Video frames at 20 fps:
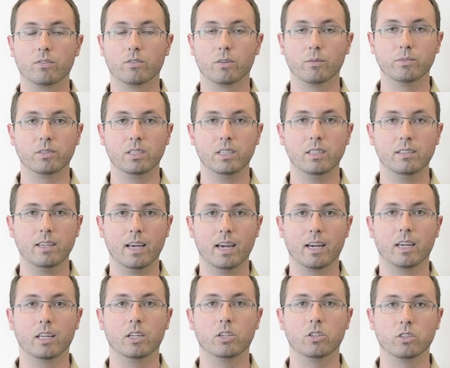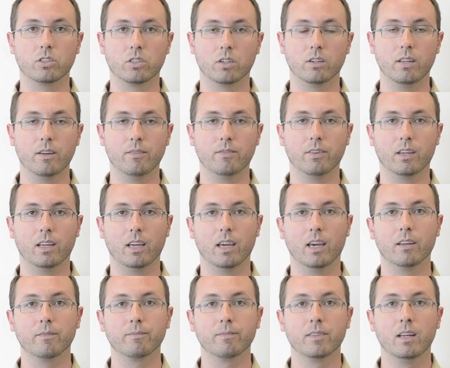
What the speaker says: from CTEC and your certificate,